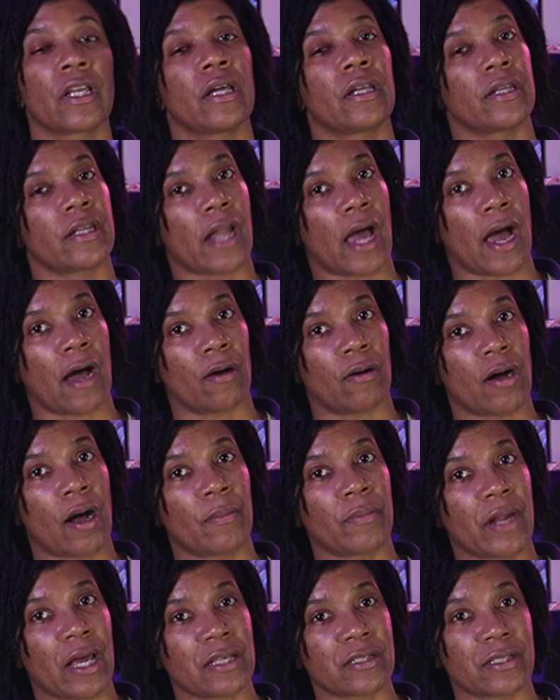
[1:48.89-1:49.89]
Now,
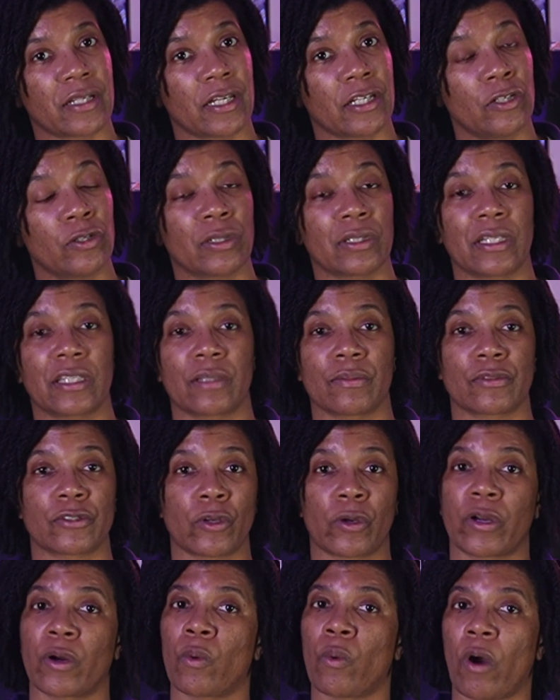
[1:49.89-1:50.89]
I'm not saying you can let them
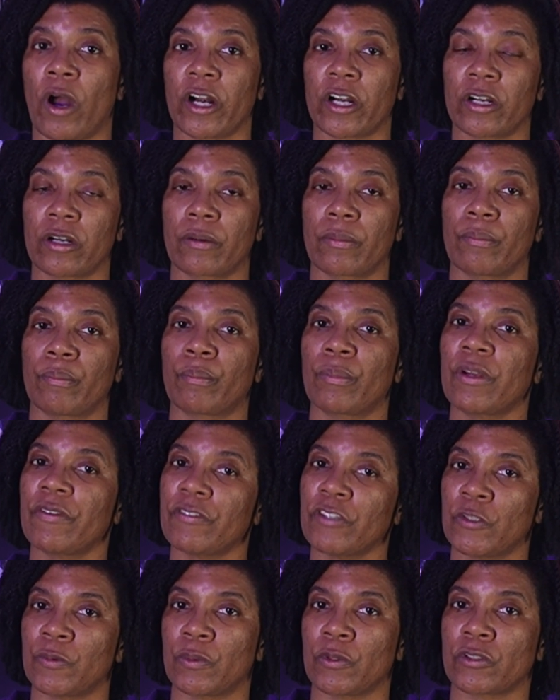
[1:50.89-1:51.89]
soak in water, but if
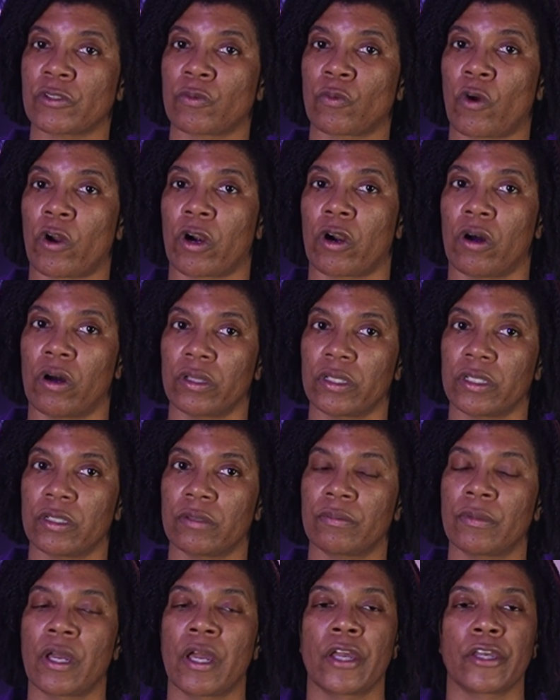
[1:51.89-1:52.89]
you spill some water on
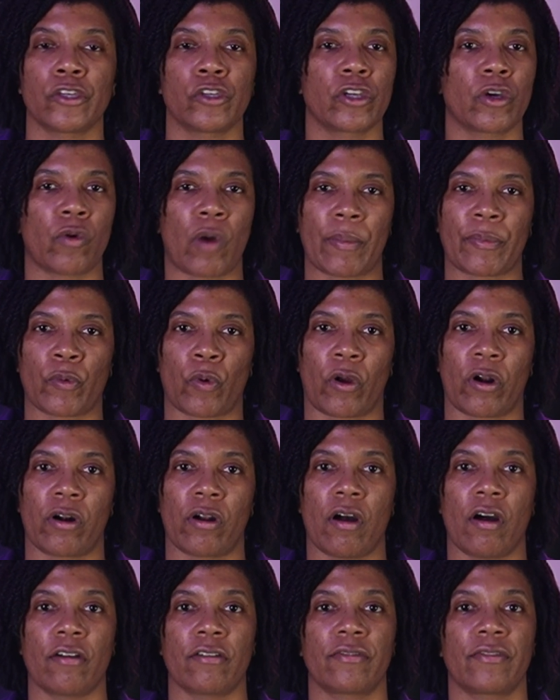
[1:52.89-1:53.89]
them, you can wipe the water
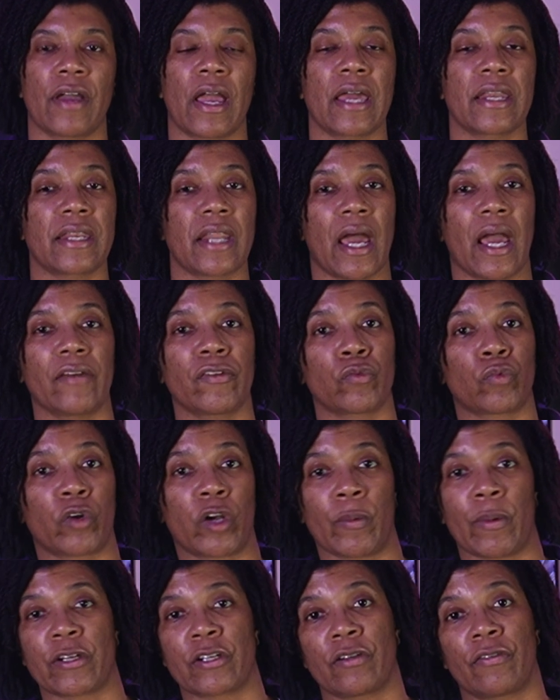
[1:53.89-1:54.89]
off and not have to worry
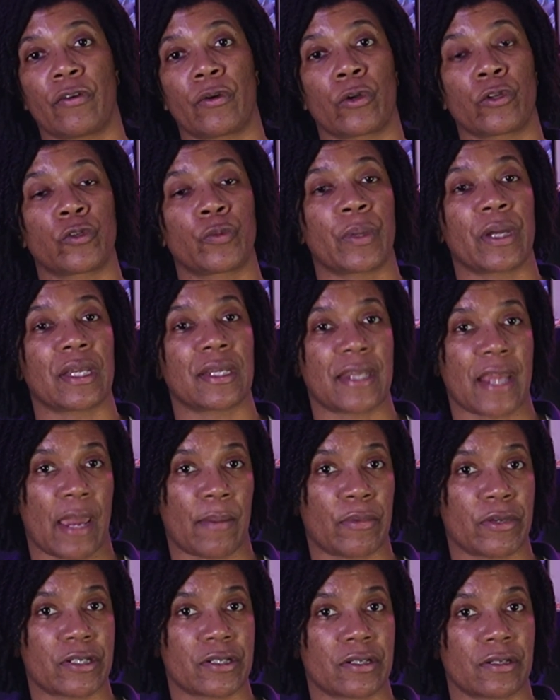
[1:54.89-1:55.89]
about your photos being
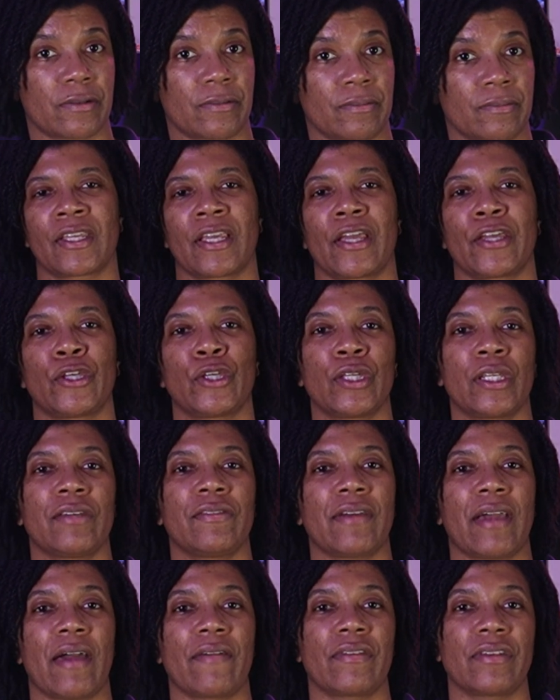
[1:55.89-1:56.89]
damaged. You can
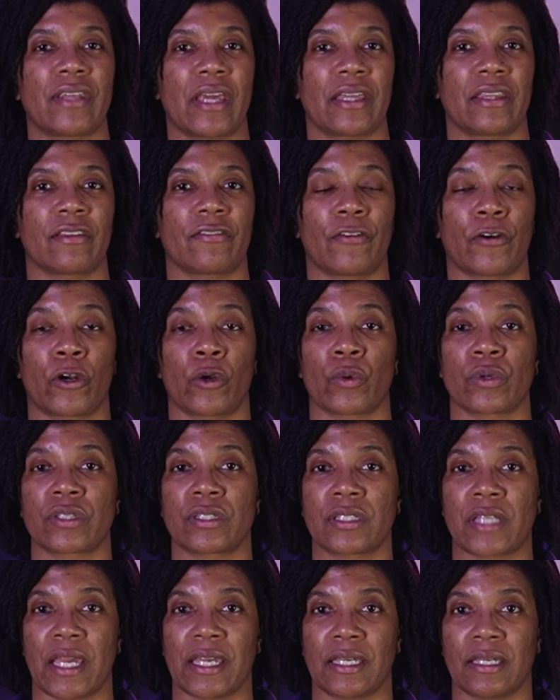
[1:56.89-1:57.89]
even have the date the photo was
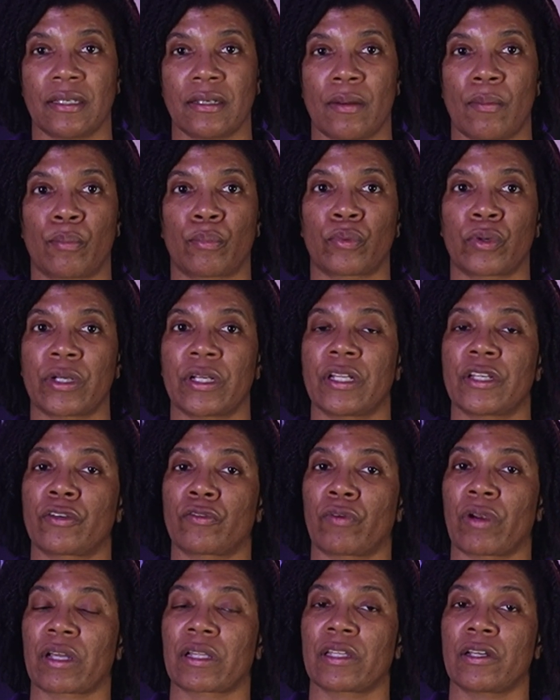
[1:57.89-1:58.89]
taken printed
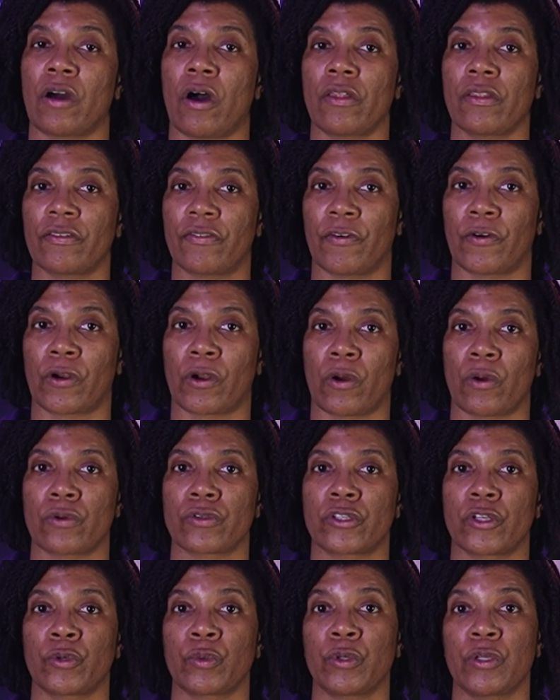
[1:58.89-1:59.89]
directly on the photo
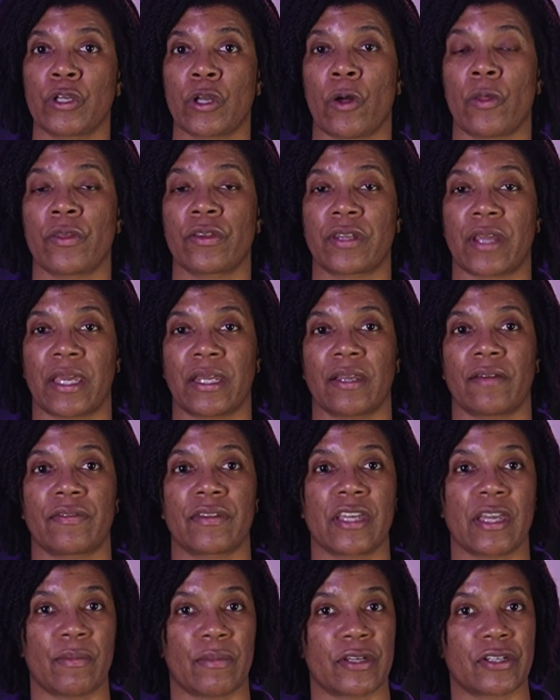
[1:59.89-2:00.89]
so you know the date of
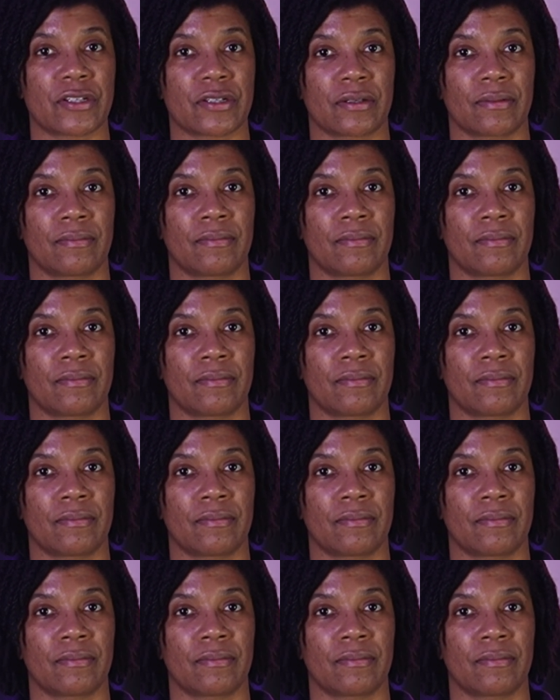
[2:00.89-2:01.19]
the image.